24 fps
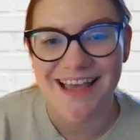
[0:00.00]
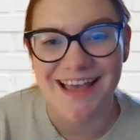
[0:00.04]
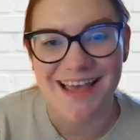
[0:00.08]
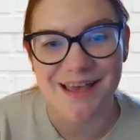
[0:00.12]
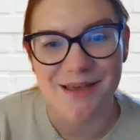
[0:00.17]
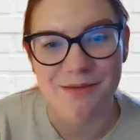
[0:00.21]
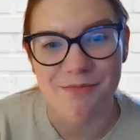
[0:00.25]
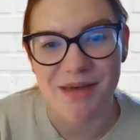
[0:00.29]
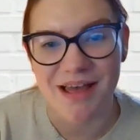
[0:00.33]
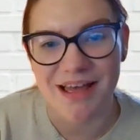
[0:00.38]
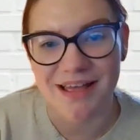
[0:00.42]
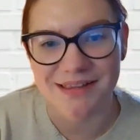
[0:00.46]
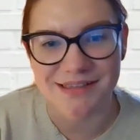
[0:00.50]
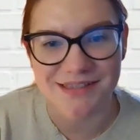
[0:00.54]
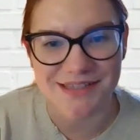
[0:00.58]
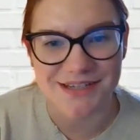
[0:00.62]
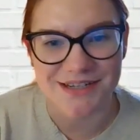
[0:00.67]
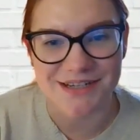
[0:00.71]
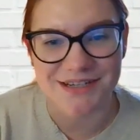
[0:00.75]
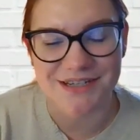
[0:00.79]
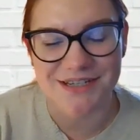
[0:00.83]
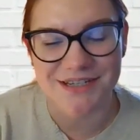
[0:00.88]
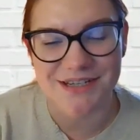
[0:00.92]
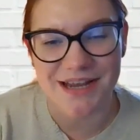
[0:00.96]

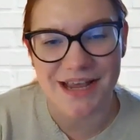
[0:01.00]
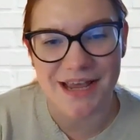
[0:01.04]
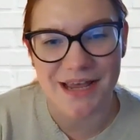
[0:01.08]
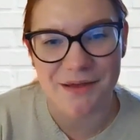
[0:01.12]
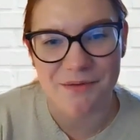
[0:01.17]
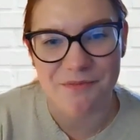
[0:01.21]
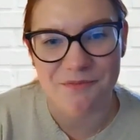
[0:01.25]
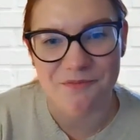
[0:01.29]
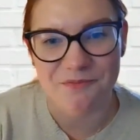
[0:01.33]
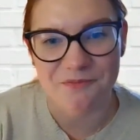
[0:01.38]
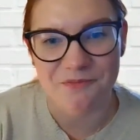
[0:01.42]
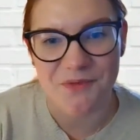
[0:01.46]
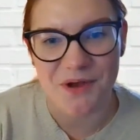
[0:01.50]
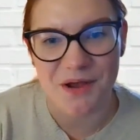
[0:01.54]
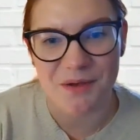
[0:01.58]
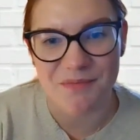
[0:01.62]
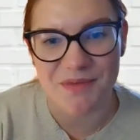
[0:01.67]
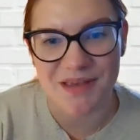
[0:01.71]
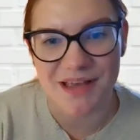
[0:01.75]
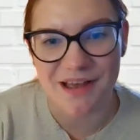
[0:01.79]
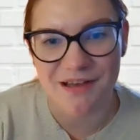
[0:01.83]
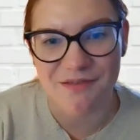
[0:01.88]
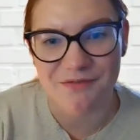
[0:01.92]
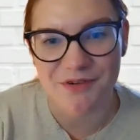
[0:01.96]
answered on
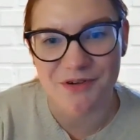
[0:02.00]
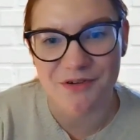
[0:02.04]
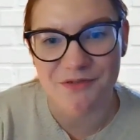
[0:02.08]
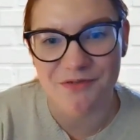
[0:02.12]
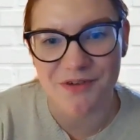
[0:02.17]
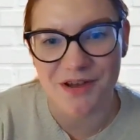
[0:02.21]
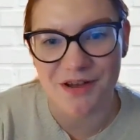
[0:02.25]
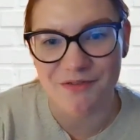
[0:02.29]
behalf of